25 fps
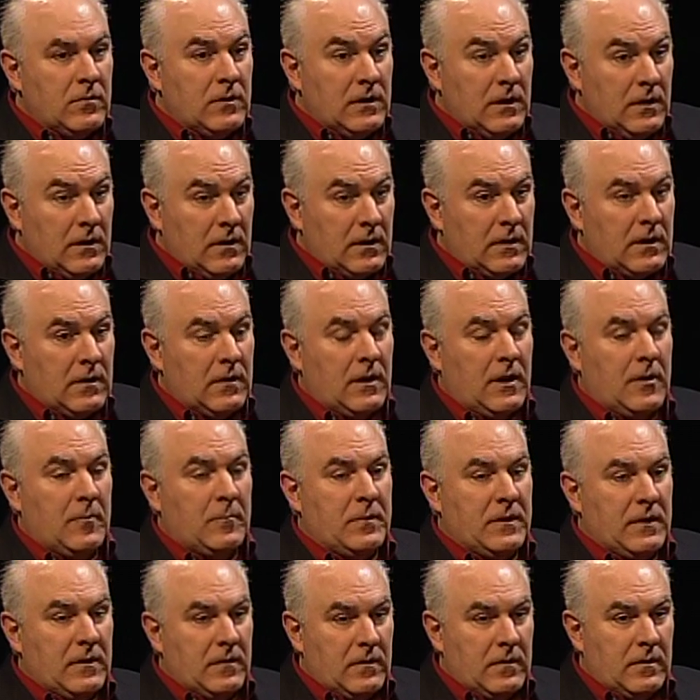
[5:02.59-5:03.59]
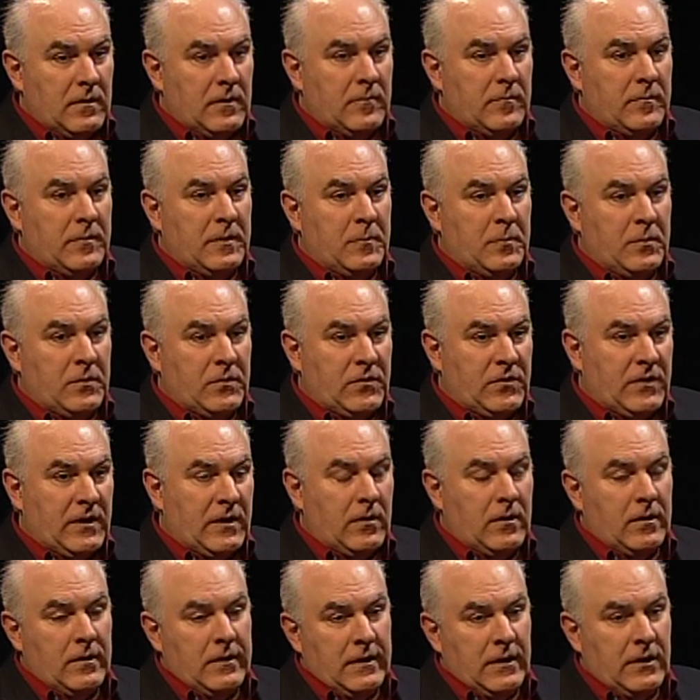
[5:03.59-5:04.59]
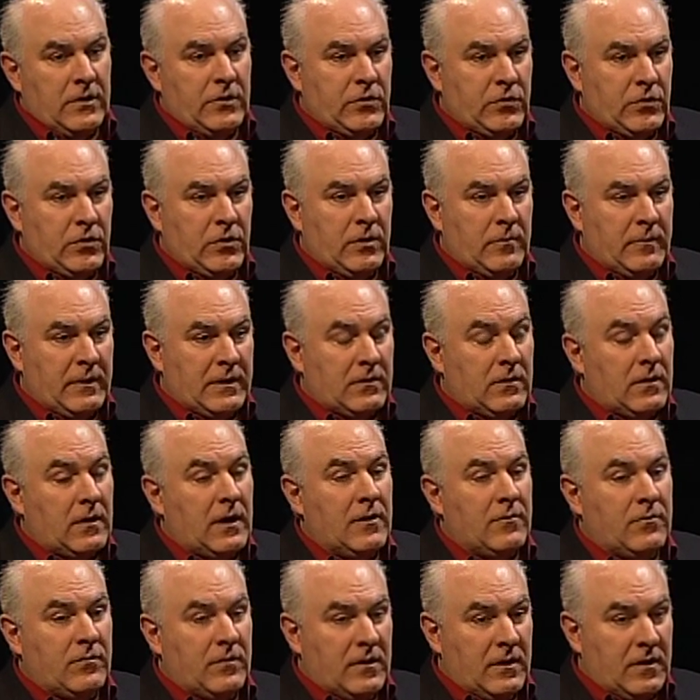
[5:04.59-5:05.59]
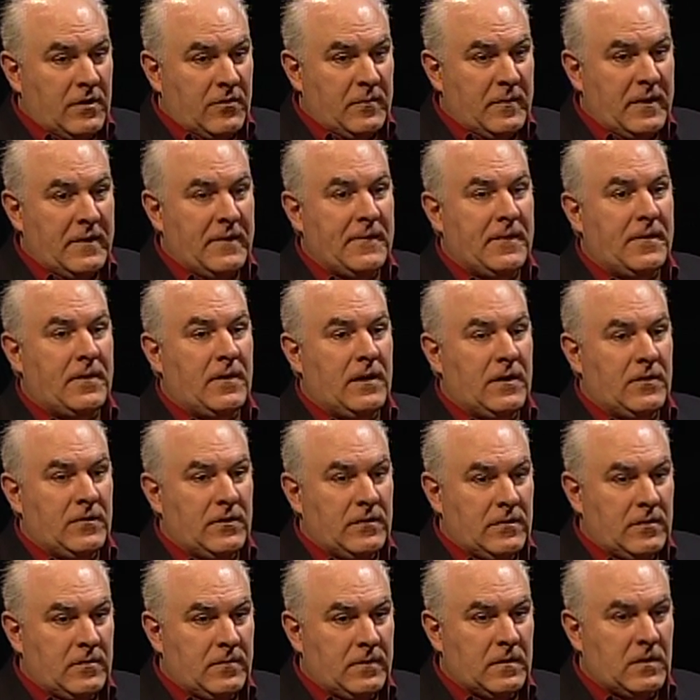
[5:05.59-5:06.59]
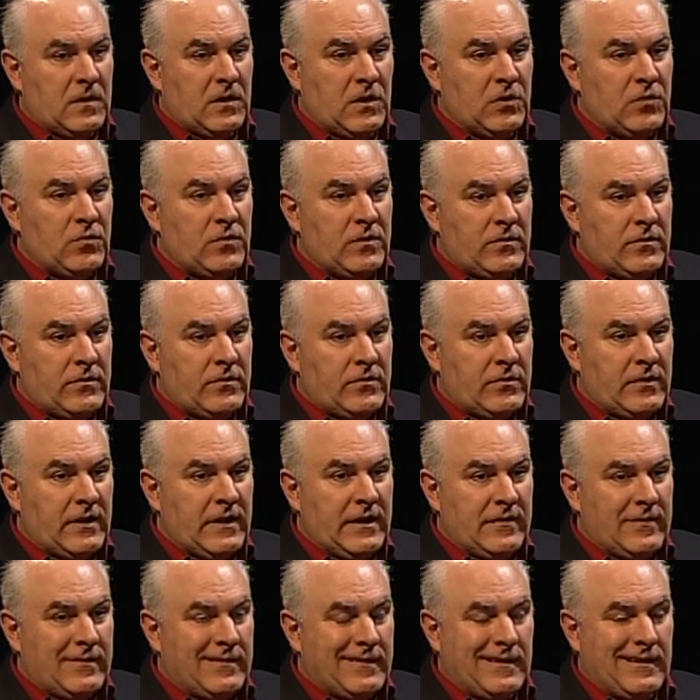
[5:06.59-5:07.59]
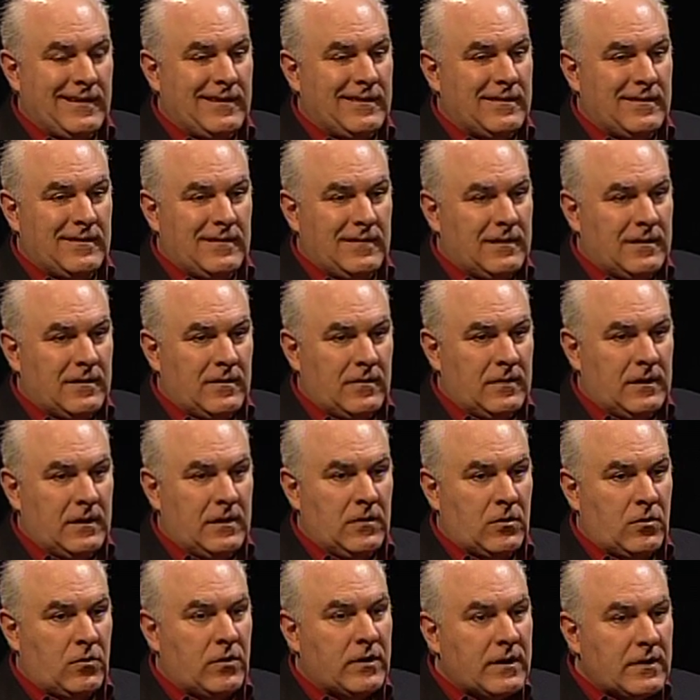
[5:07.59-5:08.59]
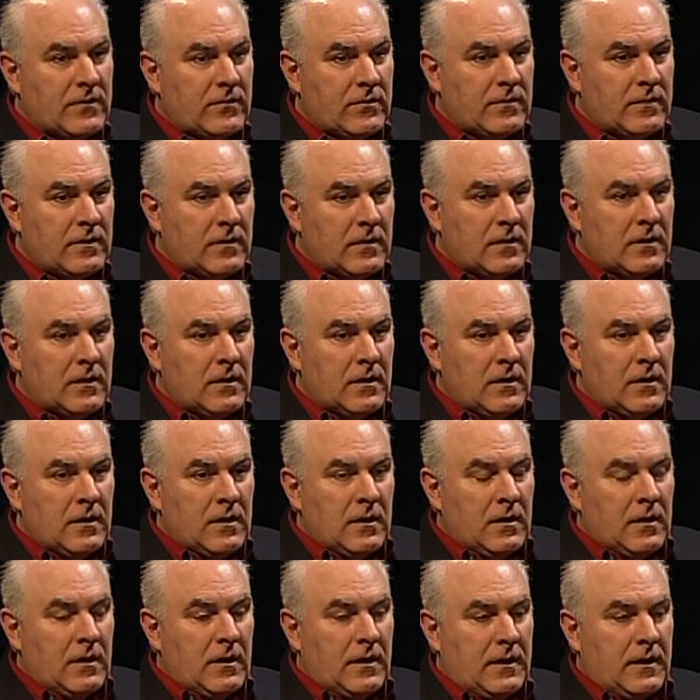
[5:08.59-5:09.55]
we really cannot beat. And people say, "Oh yeah, sure." I'm like, "No, I've run enough marathons in different countries and states that you know you hear crickets." Hmm.